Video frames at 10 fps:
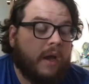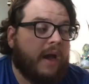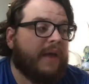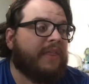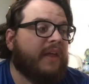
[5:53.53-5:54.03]

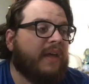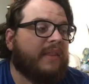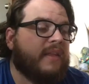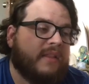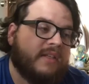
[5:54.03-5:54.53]
I think
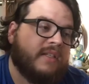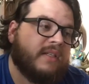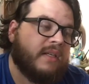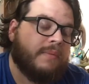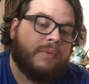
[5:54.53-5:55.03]
that this is
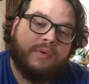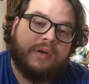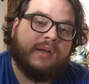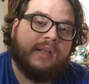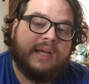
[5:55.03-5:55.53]
an
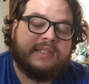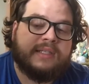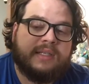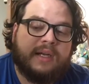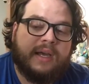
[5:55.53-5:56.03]
important
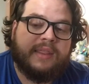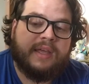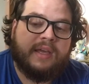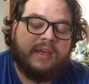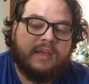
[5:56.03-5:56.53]
lesson. I
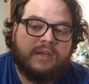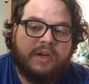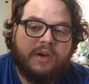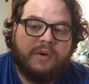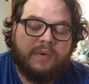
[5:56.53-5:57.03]
think,
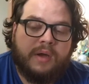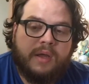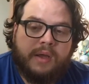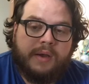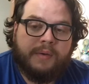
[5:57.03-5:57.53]

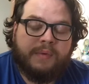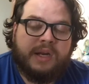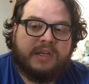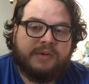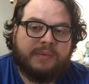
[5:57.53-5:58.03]
we
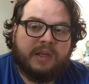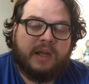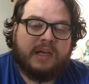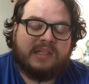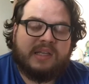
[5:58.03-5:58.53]
need to
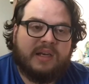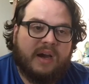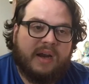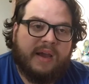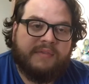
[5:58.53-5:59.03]
realize that
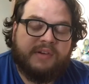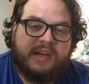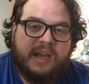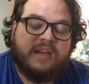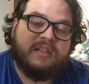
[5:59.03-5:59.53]
not every
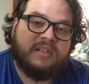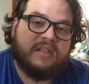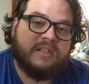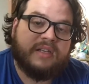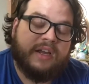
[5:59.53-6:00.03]
day
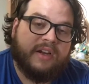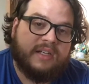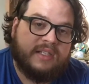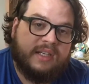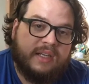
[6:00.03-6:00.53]
is
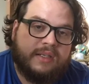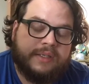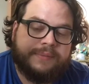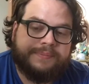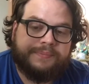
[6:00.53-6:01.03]
guaranteed.
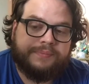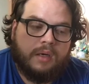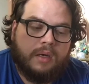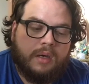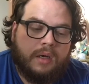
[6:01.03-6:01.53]

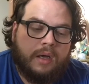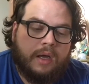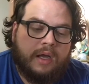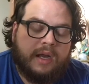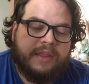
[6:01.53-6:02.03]

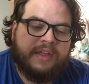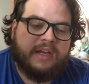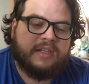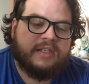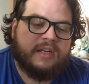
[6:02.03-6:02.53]
And I
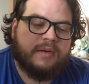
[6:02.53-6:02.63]
think it's an